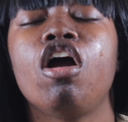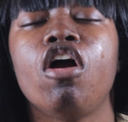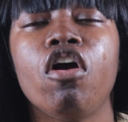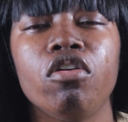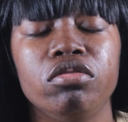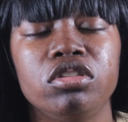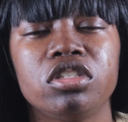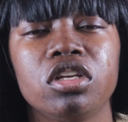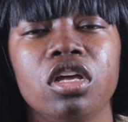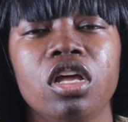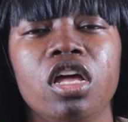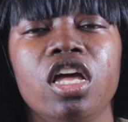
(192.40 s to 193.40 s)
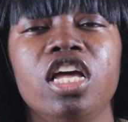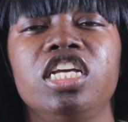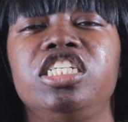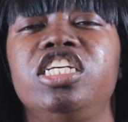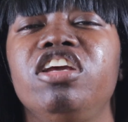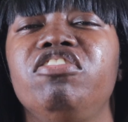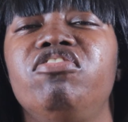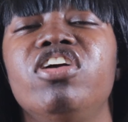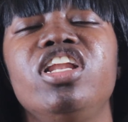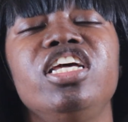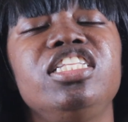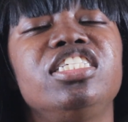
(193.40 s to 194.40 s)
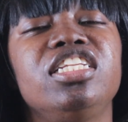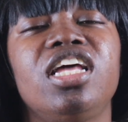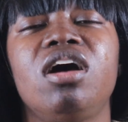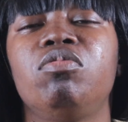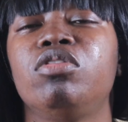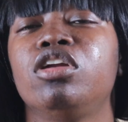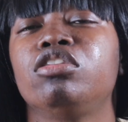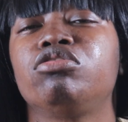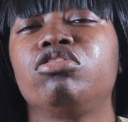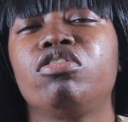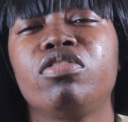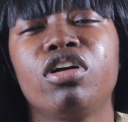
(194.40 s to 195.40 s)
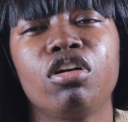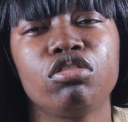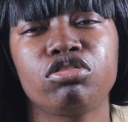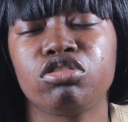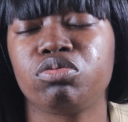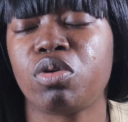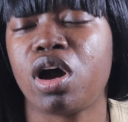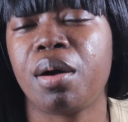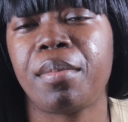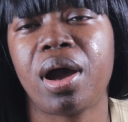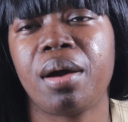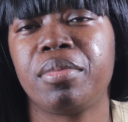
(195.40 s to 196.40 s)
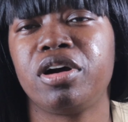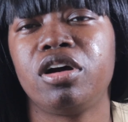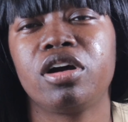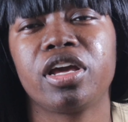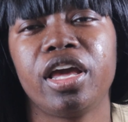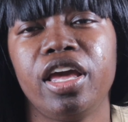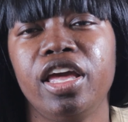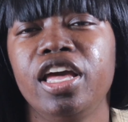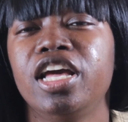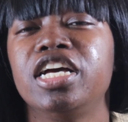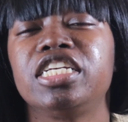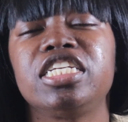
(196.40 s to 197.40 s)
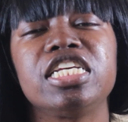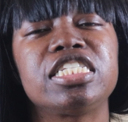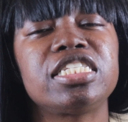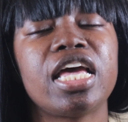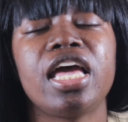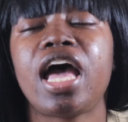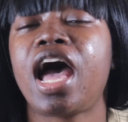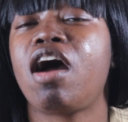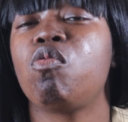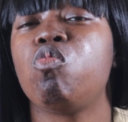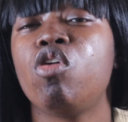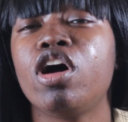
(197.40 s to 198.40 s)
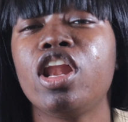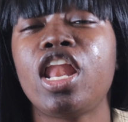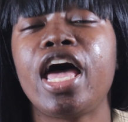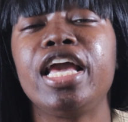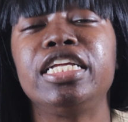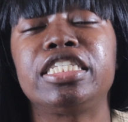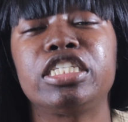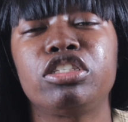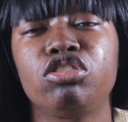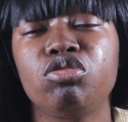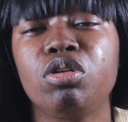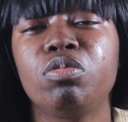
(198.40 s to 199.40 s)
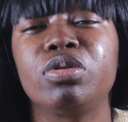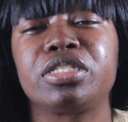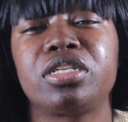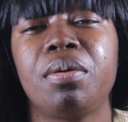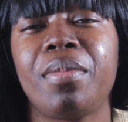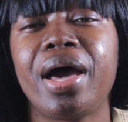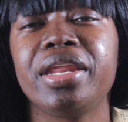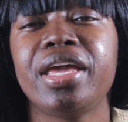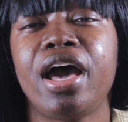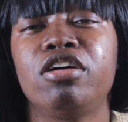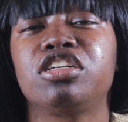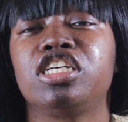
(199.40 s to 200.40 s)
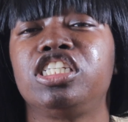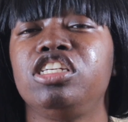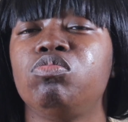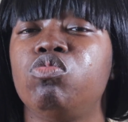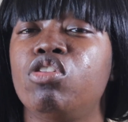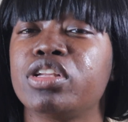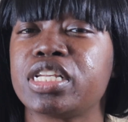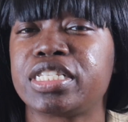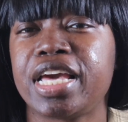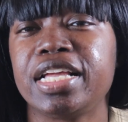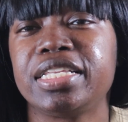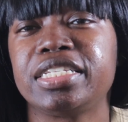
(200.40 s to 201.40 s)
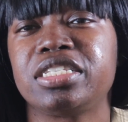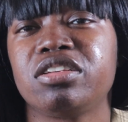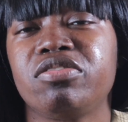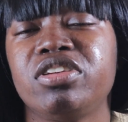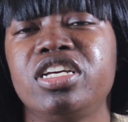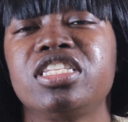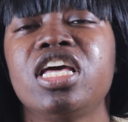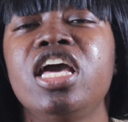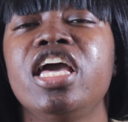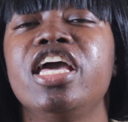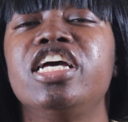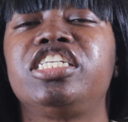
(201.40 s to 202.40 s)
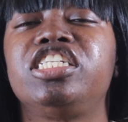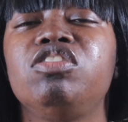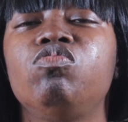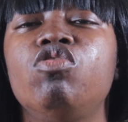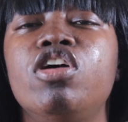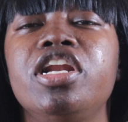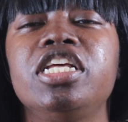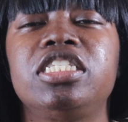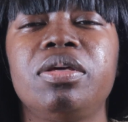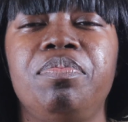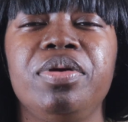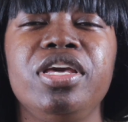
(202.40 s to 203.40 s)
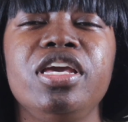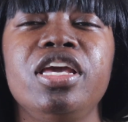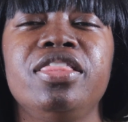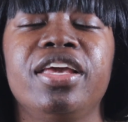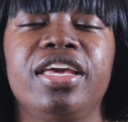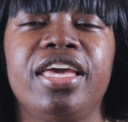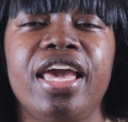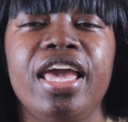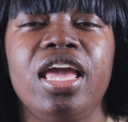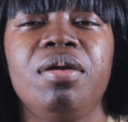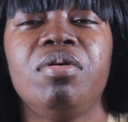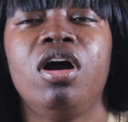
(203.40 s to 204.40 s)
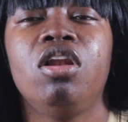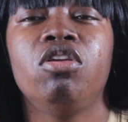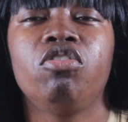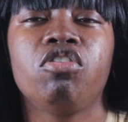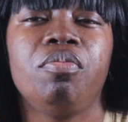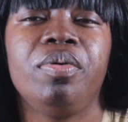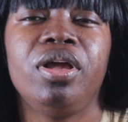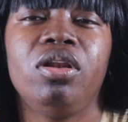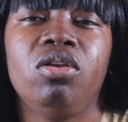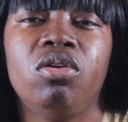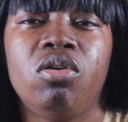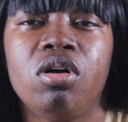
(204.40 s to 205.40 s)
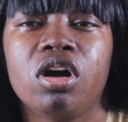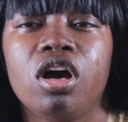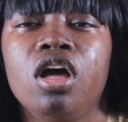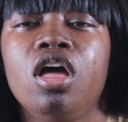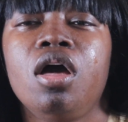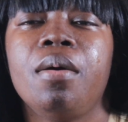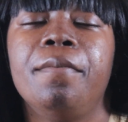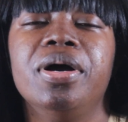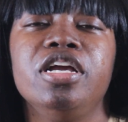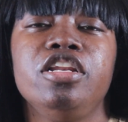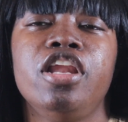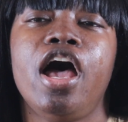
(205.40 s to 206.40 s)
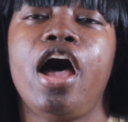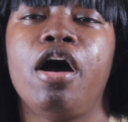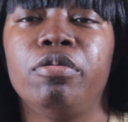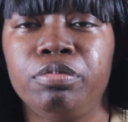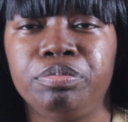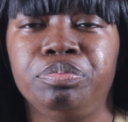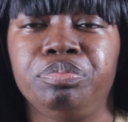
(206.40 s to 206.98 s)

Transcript: hurt. She really did not want to do the rehearsals with her mama, okay? She said, I would like to do it with somebody else because she wanted to take this serious and she wanted to be in the game a little bit longer. But no,